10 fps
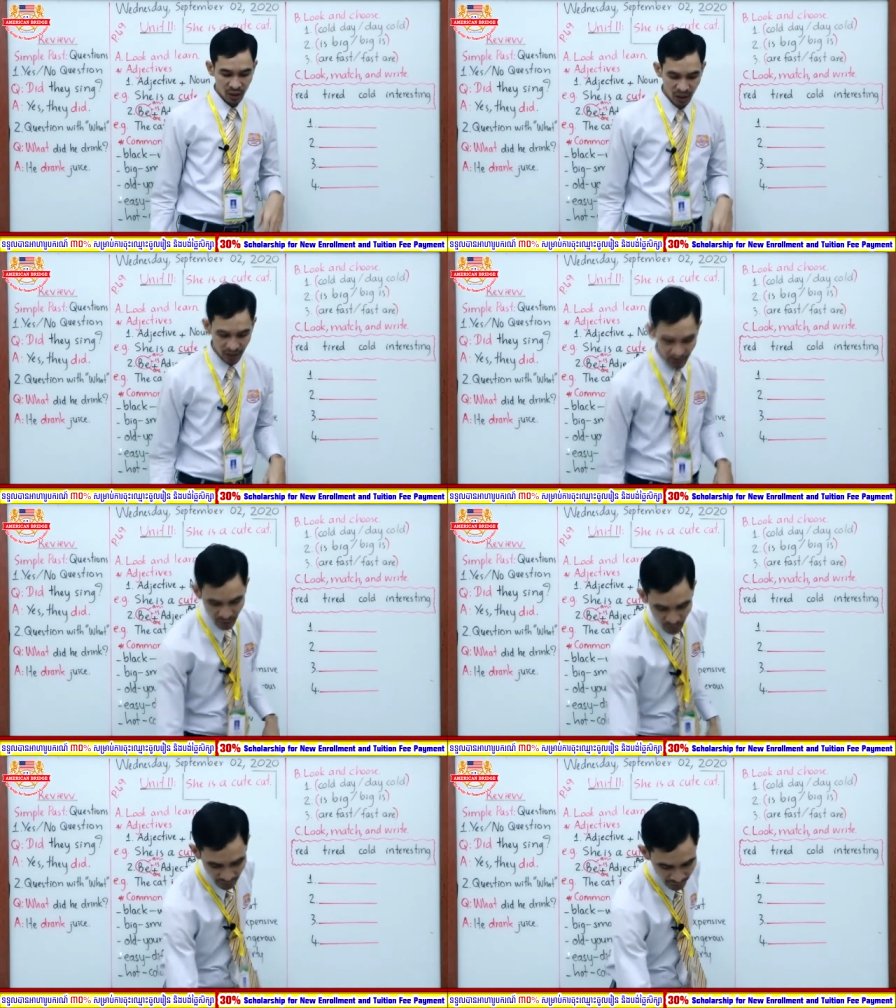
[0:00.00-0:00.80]
Okay,
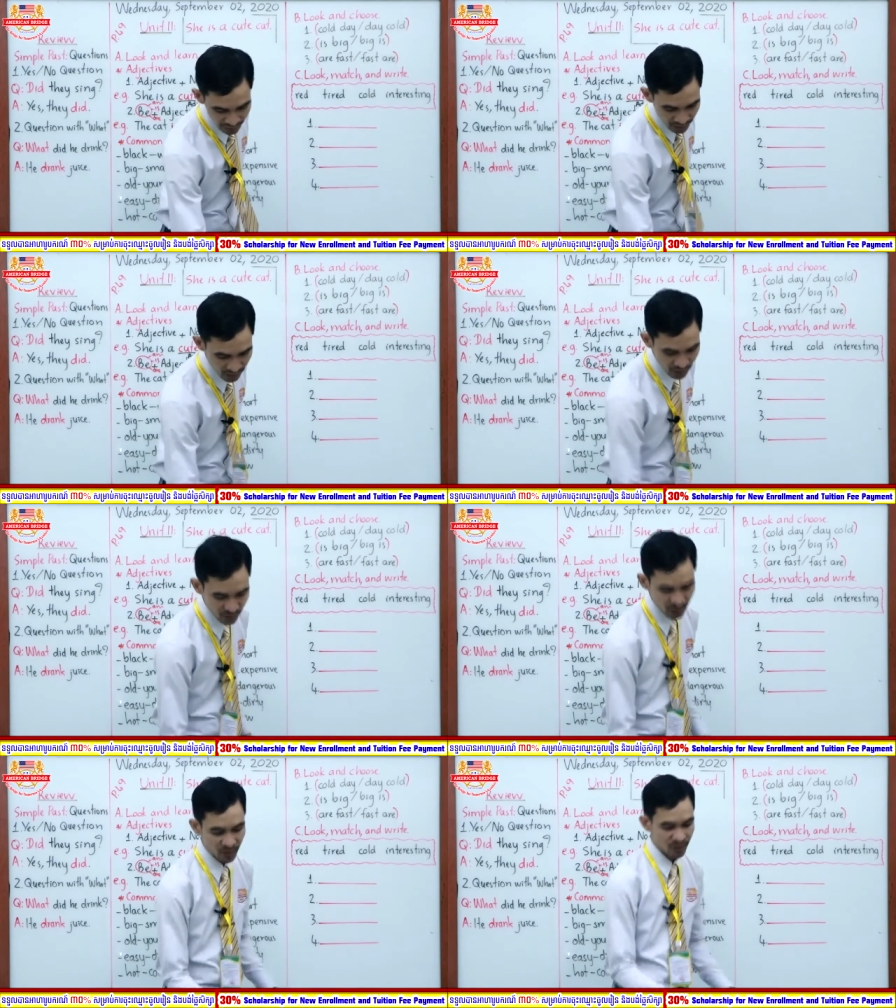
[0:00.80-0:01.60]
you can
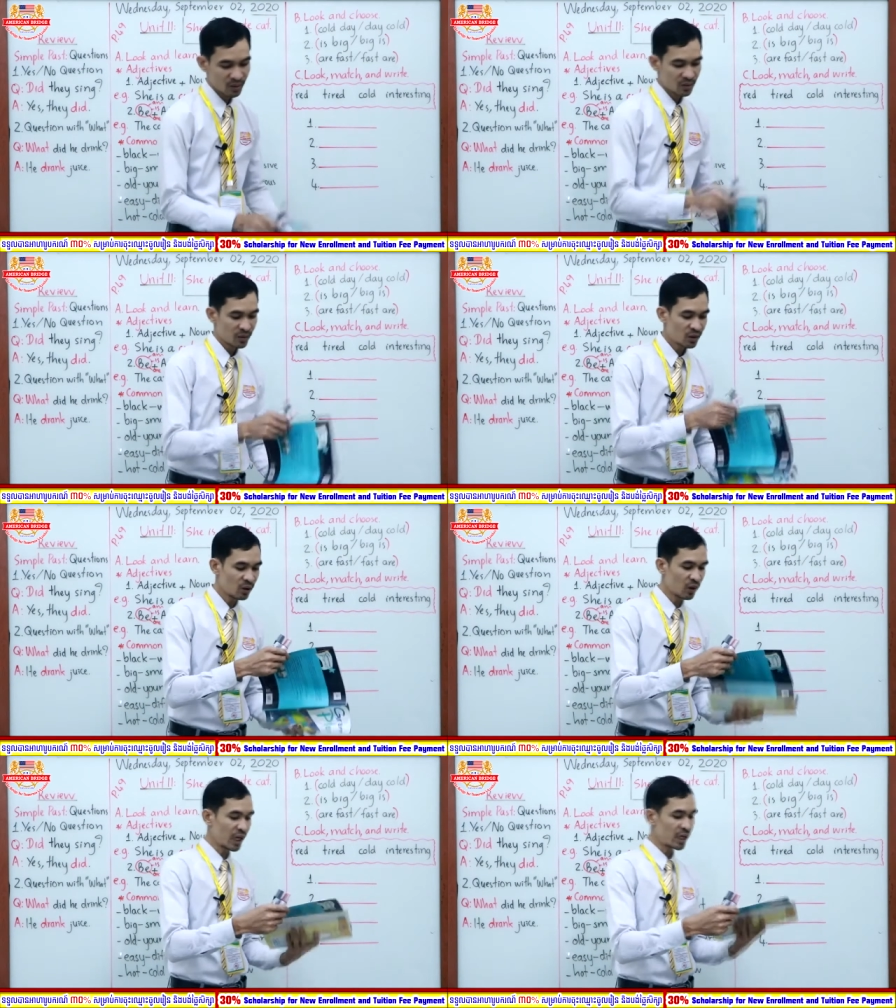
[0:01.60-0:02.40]

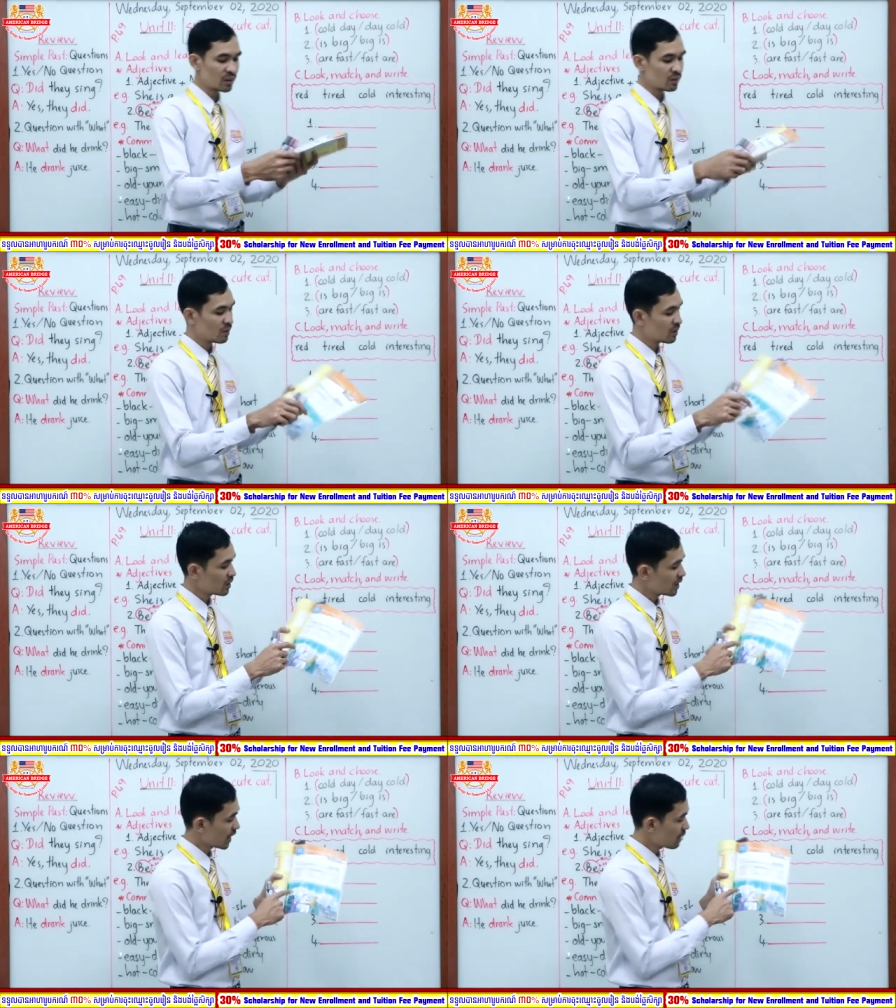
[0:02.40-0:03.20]
look at
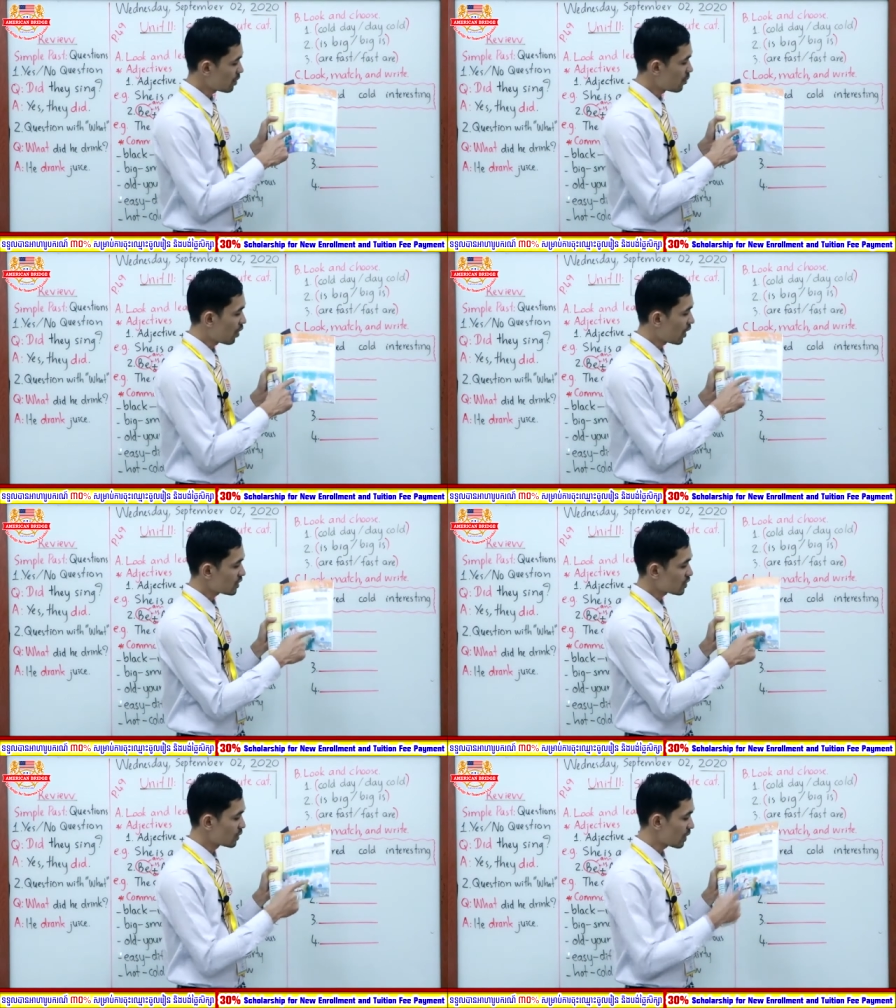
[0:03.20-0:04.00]
number
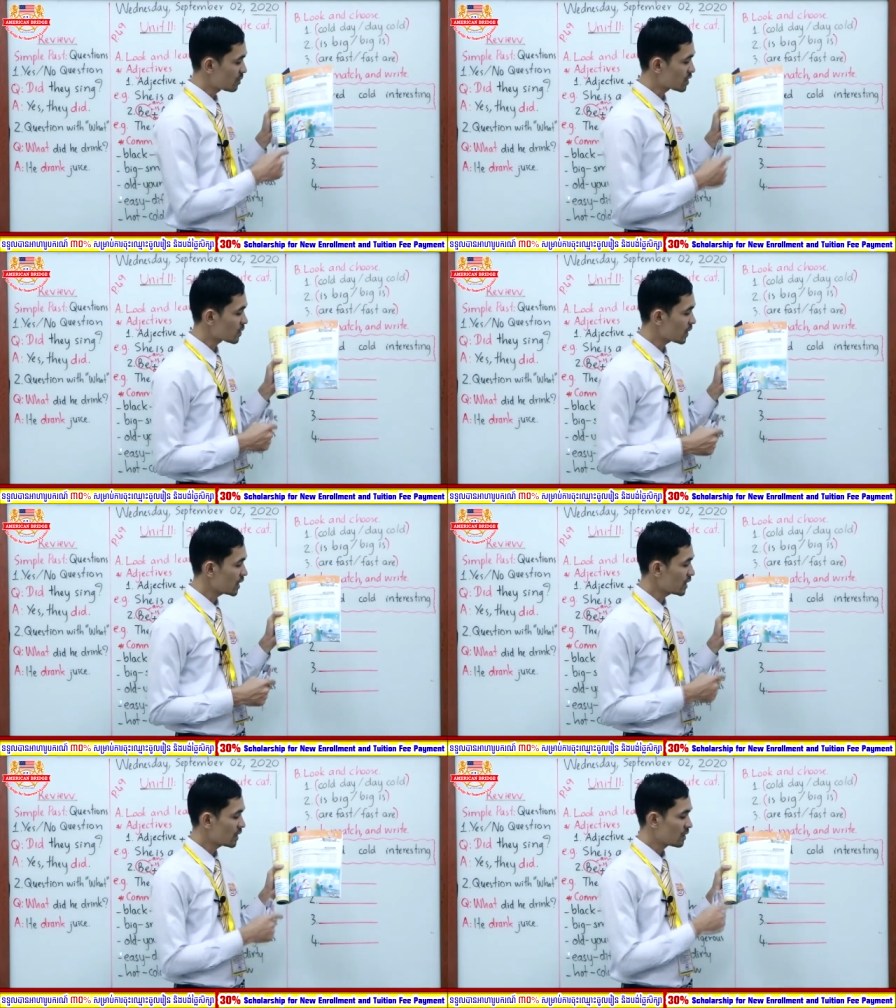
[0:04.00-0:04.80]
one to number
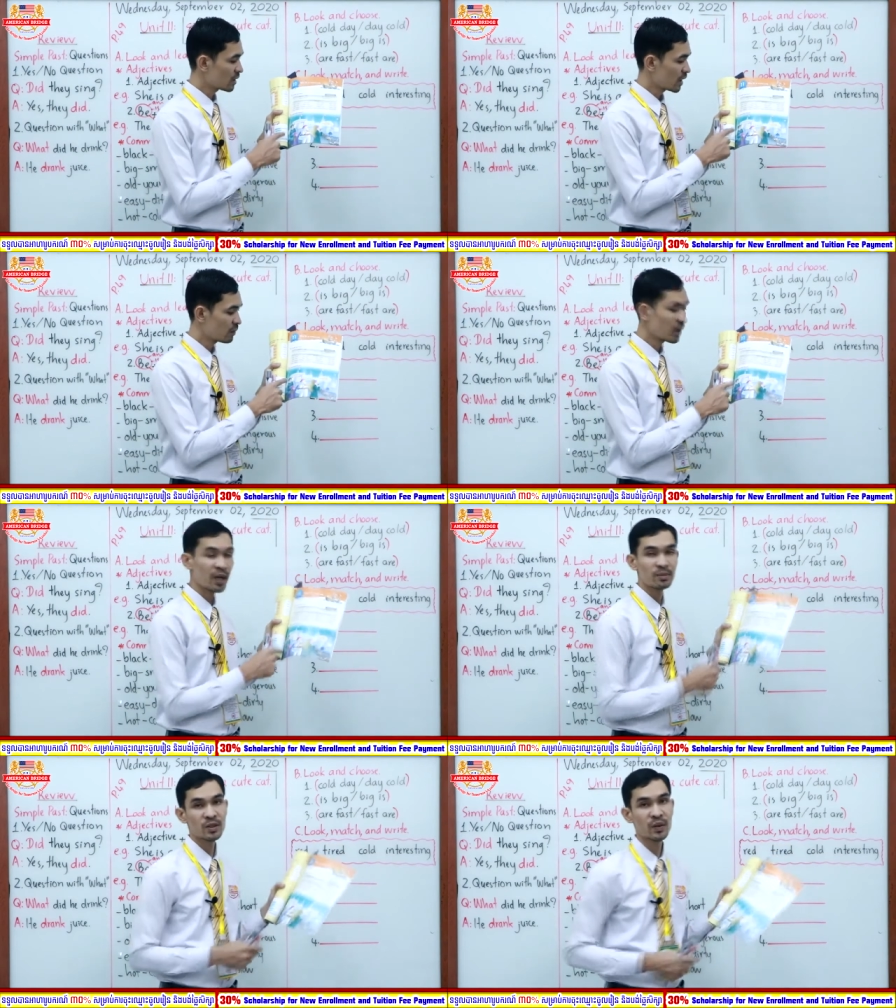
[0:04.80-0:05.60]
three. Yeah, we
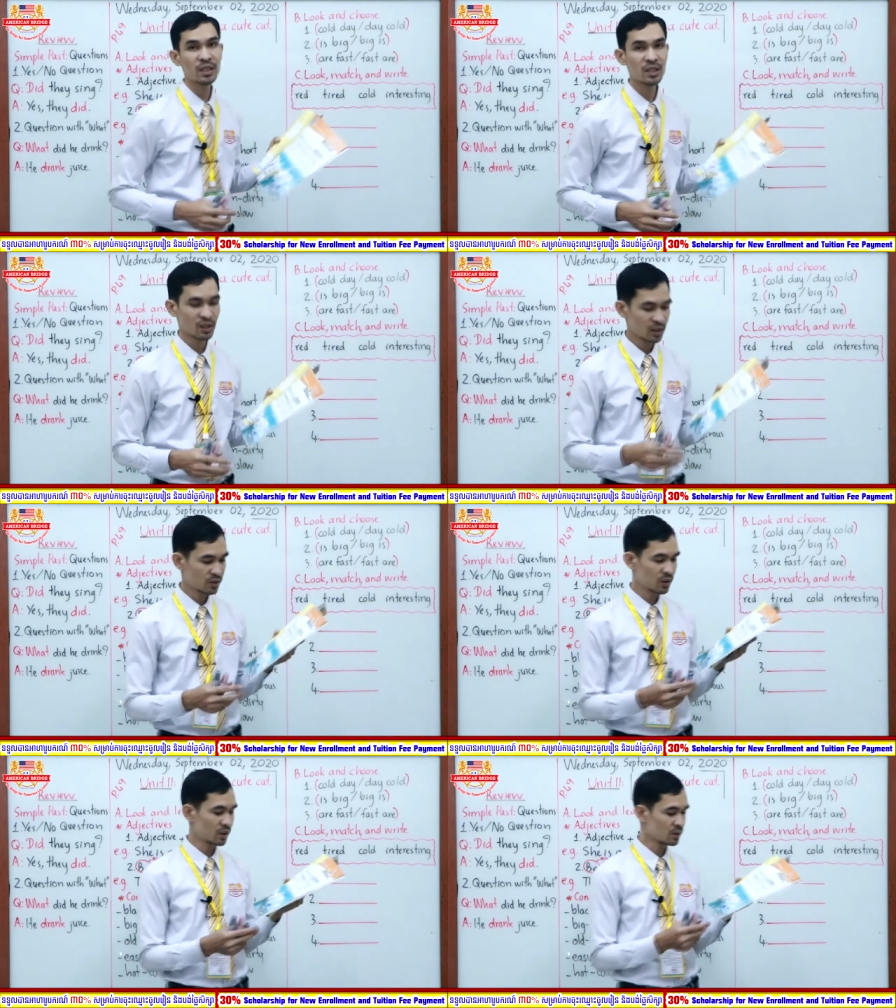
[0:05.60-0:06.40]
have three
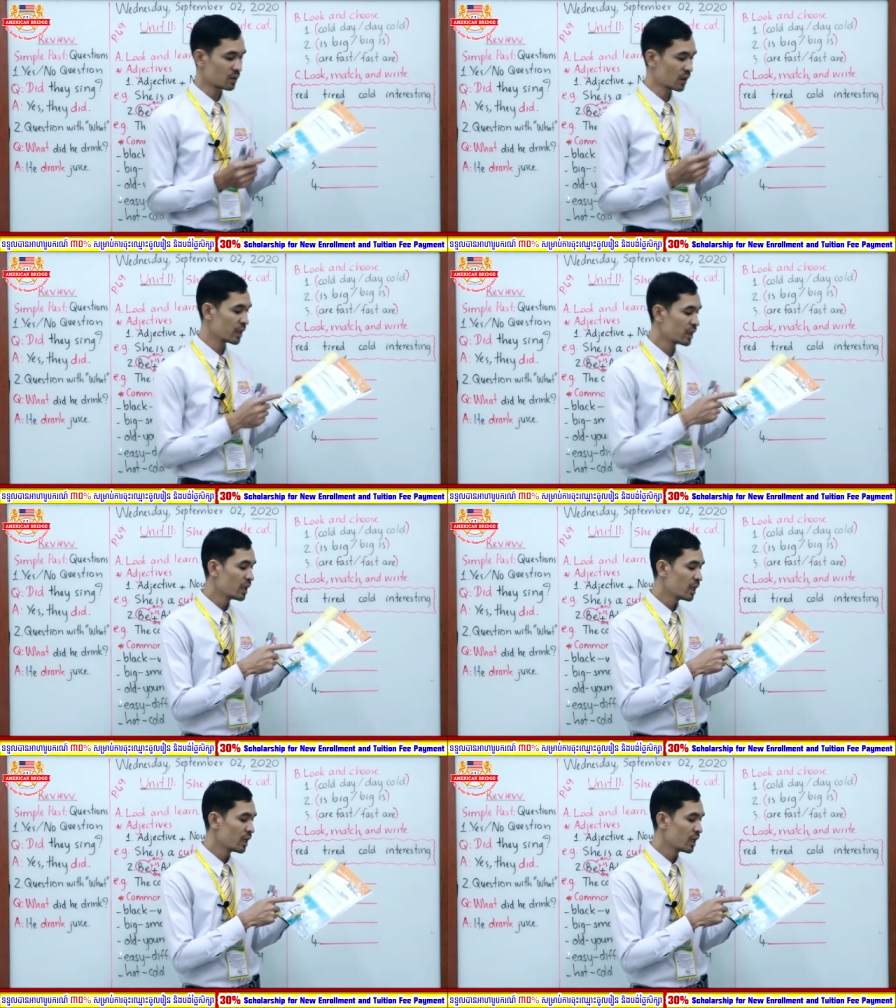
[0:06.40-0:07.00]
sentences, right?